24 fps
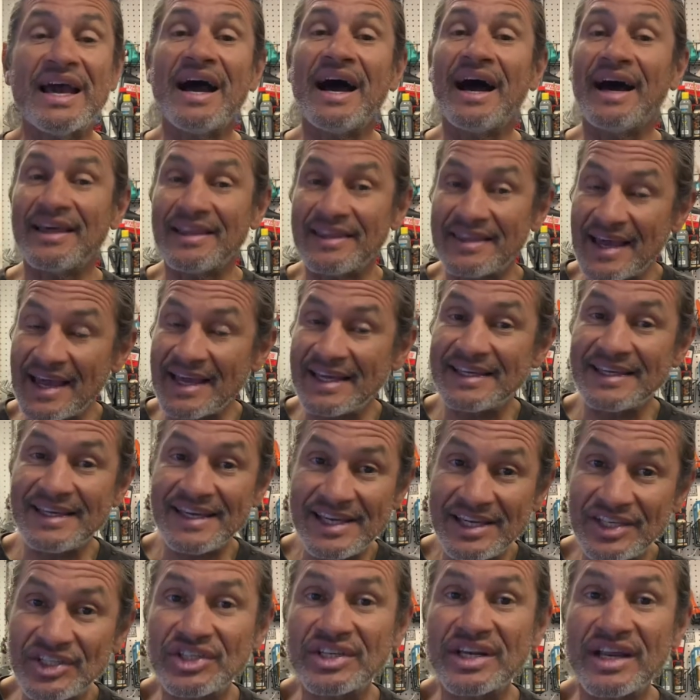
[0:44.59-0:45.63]
I thank
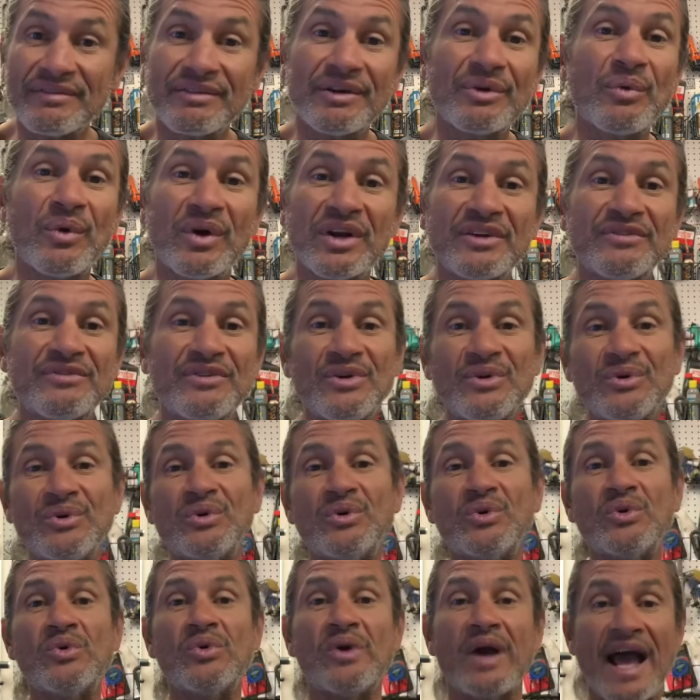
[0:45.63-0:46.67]
each and every one of you
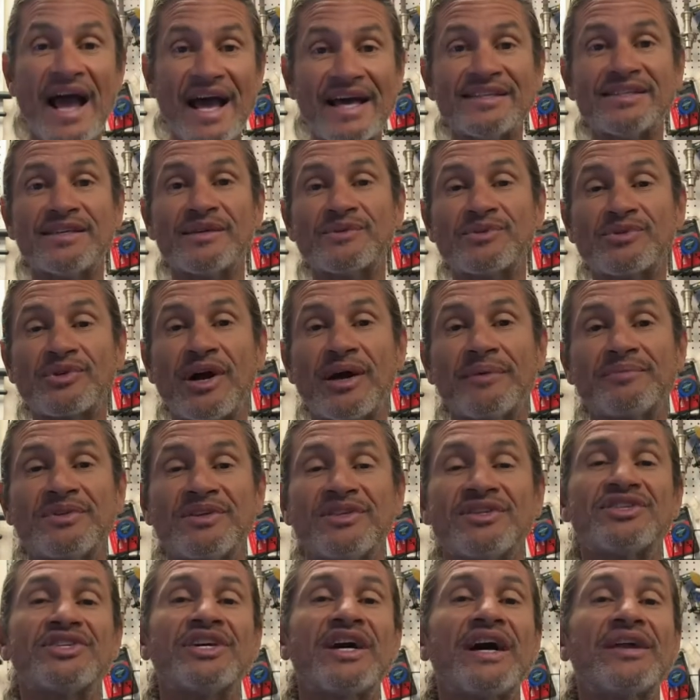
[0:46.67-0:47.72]
who has subscribed to the
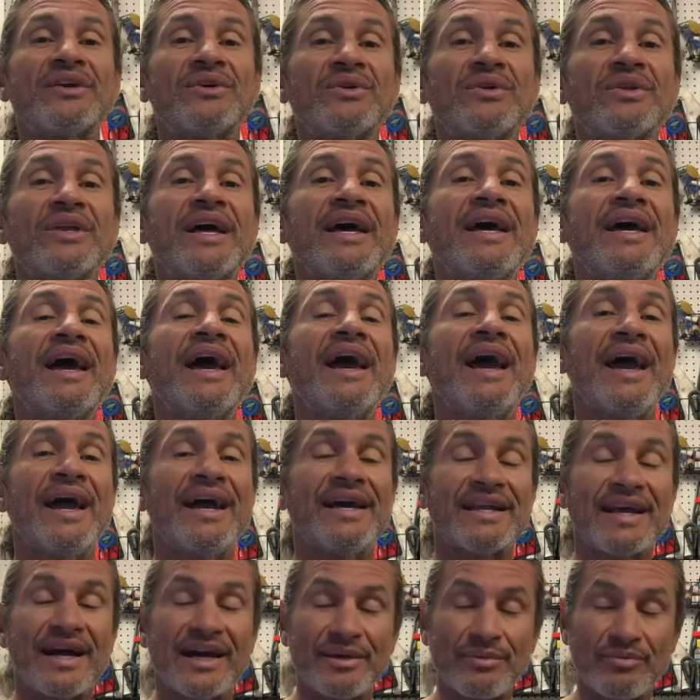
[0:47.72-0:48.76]
channel, and
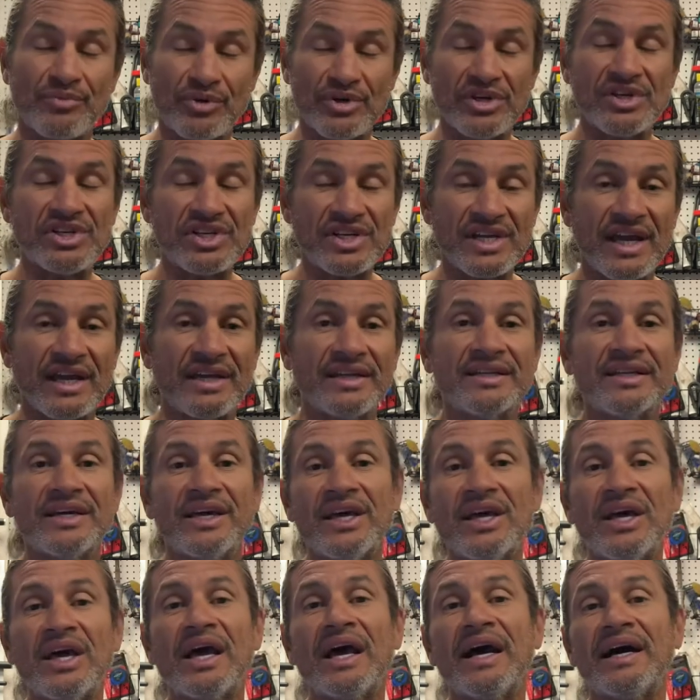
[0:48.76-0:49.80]
I appreciate
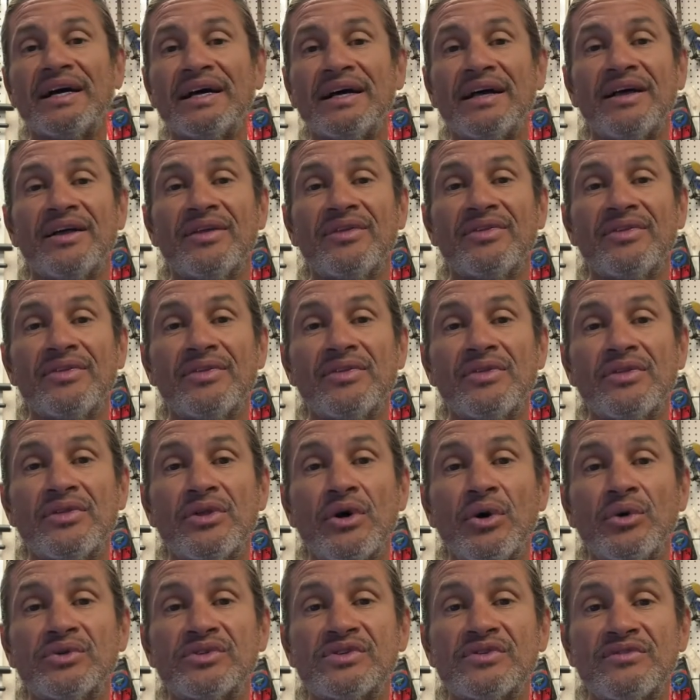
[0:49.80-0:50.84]

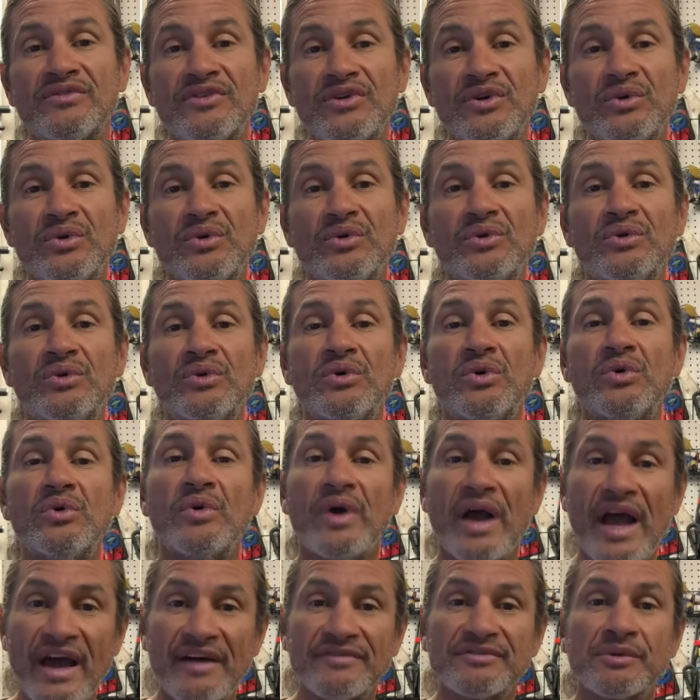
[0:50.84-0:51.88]
those of you who
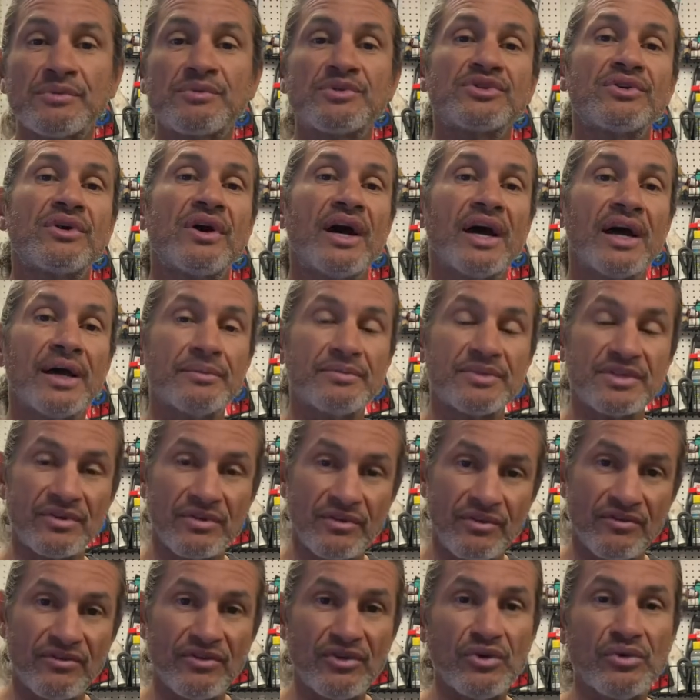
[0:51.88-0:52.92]
have subscribed,
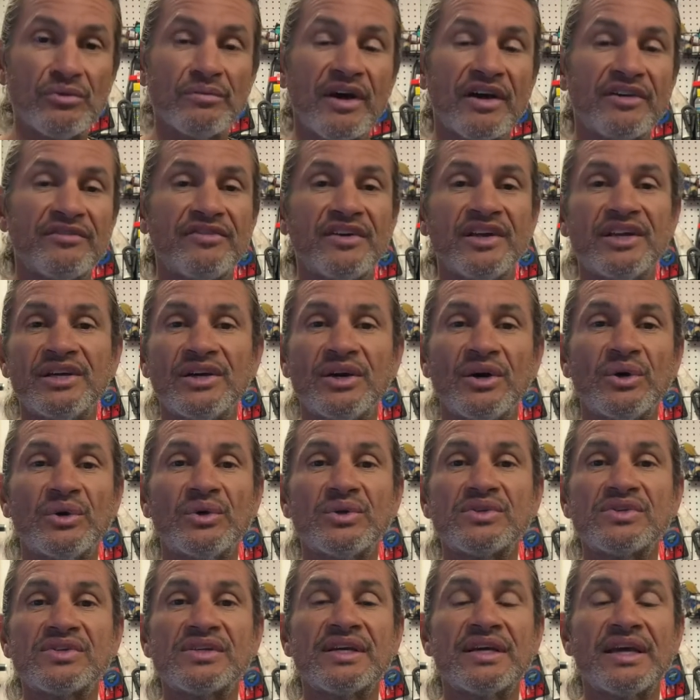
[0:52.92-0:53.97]
view my
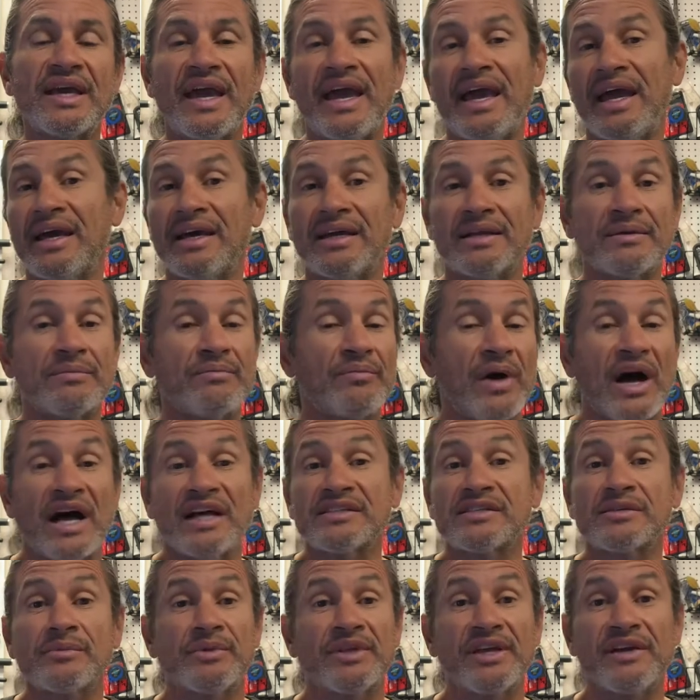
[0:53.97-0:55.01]
videos, and
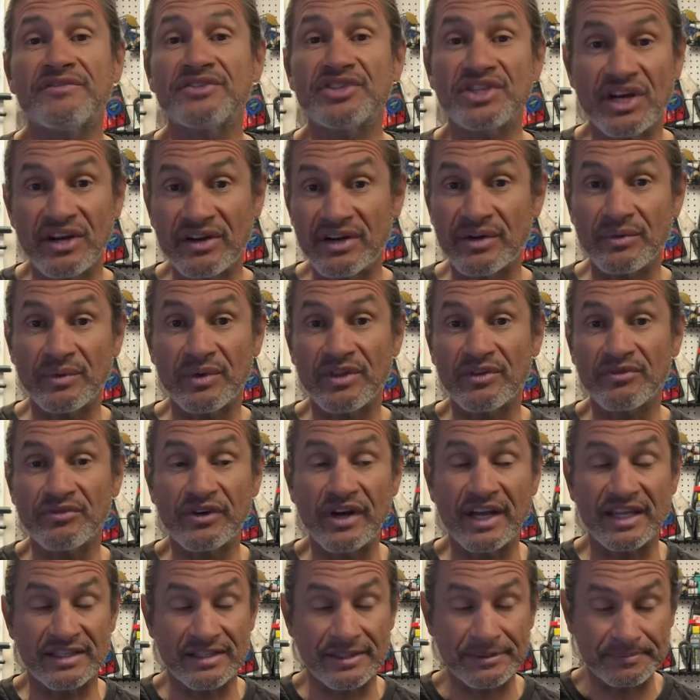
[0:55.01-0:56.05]
possibly have shared it with a
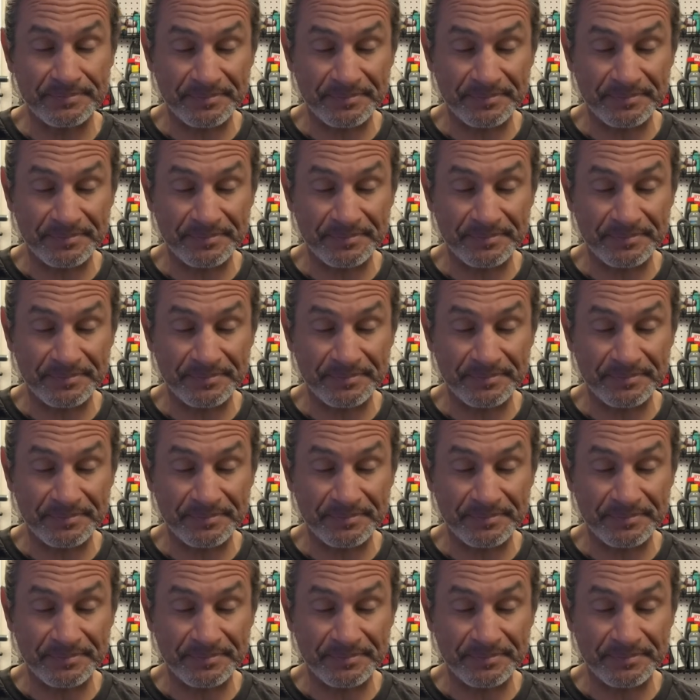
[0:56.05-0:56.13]
friend.